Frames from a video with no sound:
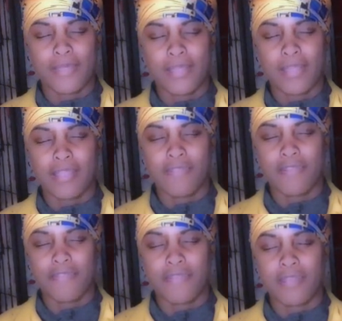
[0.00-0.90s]
And
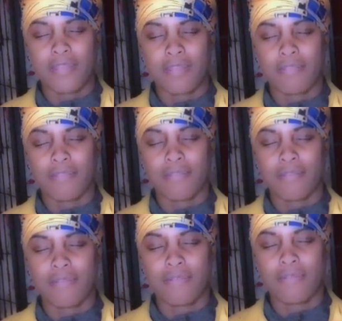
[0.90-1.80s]
even if it is,
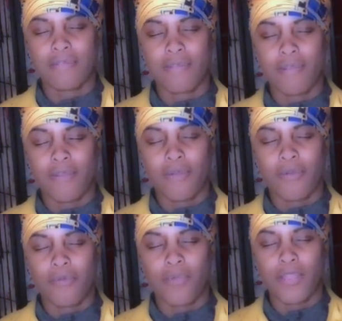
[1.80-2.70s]

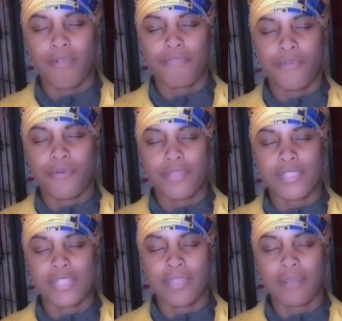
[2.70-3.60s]
we are
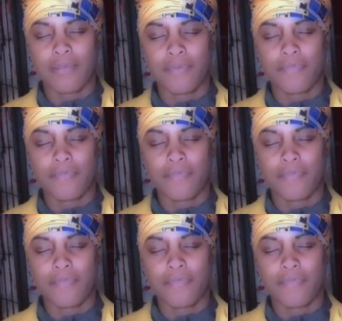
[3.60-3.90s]
focused here,